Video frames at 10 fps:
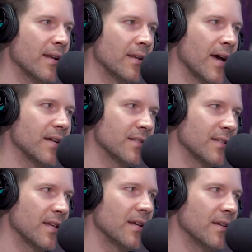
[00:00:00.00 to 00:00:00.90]
not not
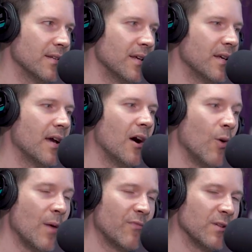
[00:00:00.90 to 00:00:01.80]
saying,
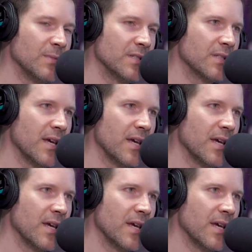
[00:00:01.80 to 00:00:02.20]
"Oh, I'm from this